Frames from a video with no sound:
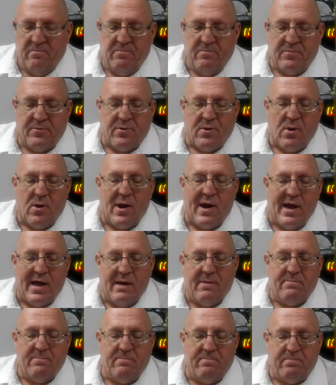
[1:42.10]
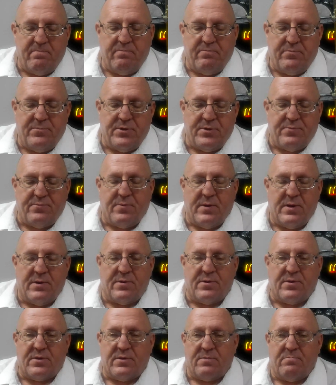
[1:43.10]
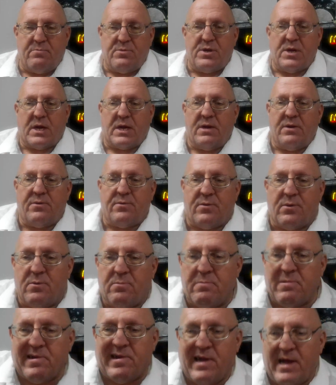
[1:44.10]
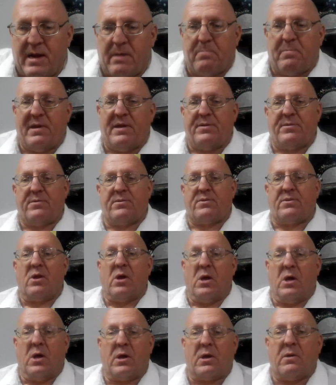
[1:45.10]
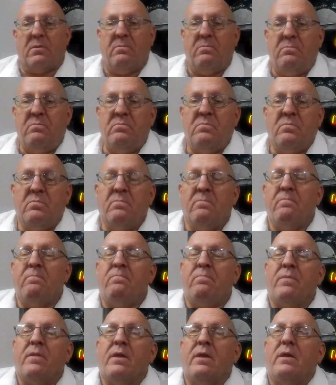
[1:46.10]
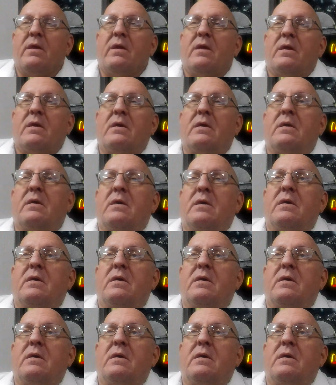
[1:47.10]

sorry, I just finished chicken soup and had a piece stuck. Uh,